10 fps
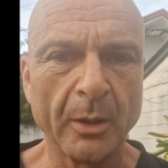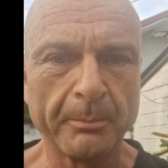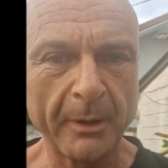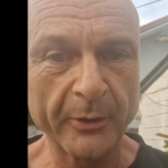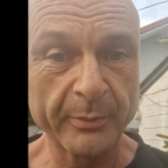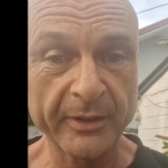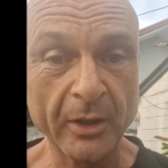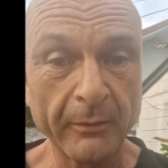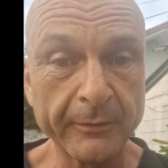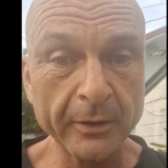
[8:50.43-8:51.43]
both with
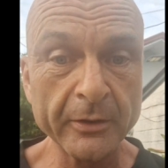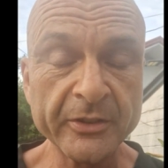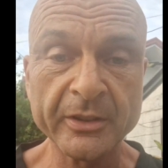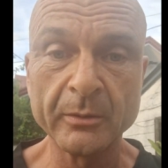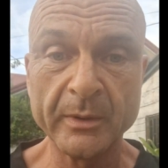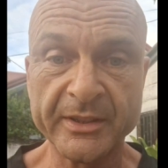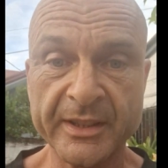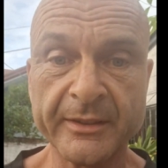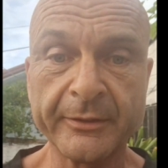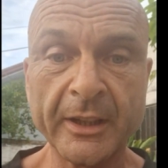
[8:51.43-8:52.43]
Converge, which is
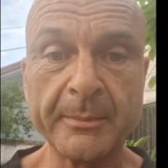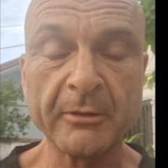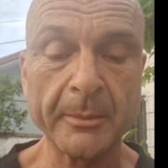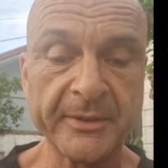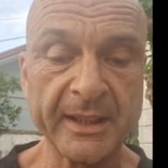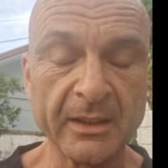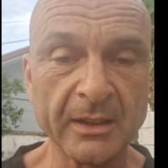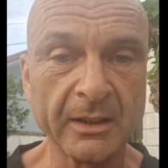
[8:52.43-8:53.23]
a fiber optic